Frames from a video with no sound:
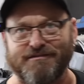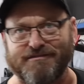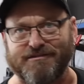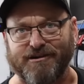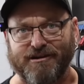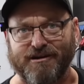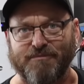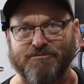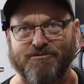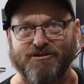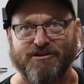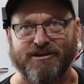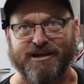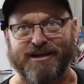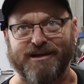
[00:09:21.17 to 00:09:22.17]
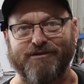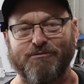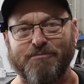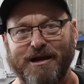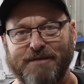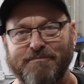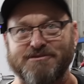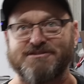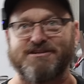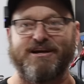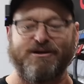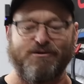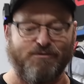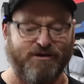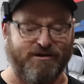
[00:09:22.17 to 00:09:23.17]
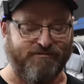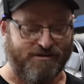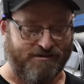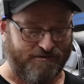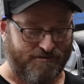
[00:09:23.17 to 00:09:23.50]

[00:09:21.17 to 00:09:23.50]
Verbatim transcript: turn it upside down or make a mistake or whatever.